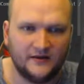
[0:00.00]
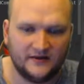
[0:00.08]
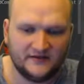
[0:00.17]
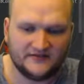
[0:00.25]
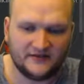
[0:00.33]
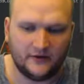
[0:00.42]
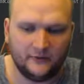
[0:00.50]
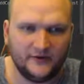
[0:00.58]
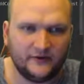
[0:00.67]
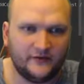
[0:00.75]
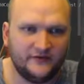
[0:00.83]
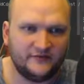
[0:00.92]
So we're
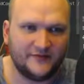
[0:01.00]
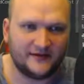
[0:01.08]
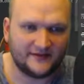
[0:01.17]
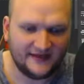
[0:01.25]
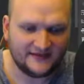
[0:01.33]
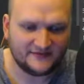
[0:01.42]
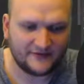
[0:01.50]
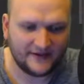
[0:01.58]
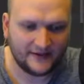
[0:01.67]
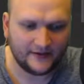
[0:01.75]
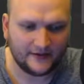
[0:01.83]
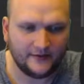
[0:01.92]
going to make a test right
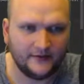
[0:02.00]
here.